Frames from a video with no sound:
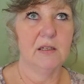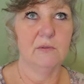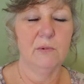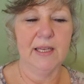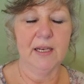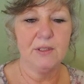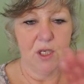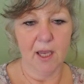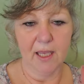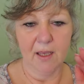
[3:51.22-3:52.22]
when I was
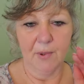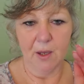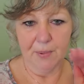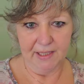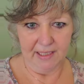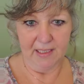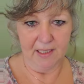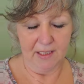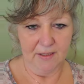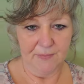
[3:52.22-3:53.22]
talking about planning
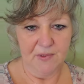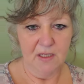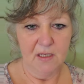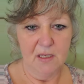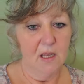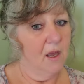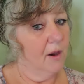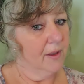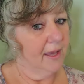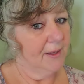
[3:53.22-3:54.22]
days.
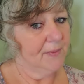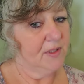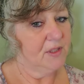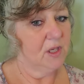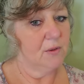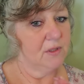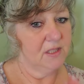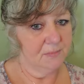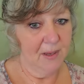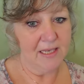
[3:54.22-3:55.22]
Okay. So
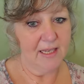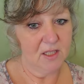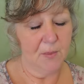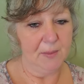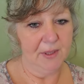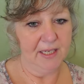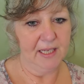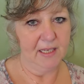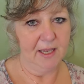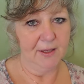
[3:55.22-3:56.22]
Mondays are my
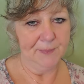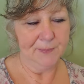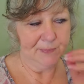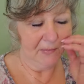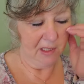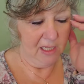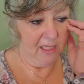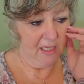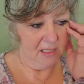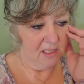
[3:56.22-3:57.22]
planning day.
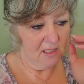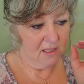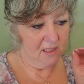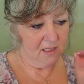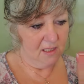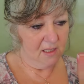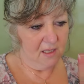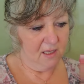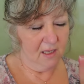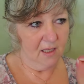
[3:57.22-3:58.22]
And
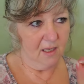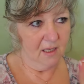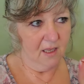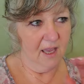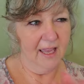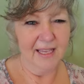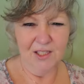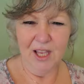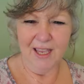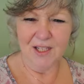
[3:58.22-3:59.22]
I
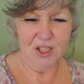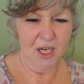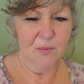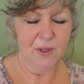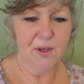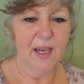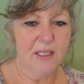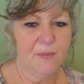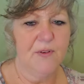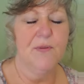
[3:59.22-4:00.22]
had shared with you
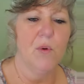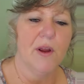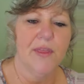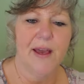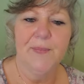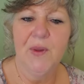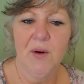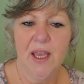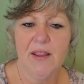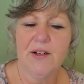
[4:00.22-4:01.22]
guys before that,
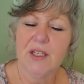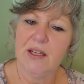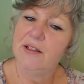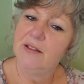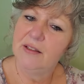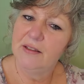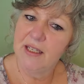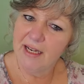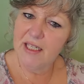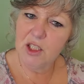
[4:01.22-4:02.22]
okay, there's
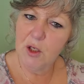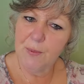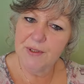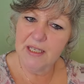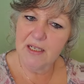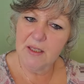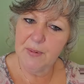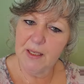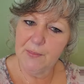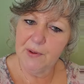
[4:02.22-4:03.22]
92% of the
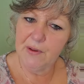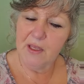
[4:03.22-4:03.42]
people,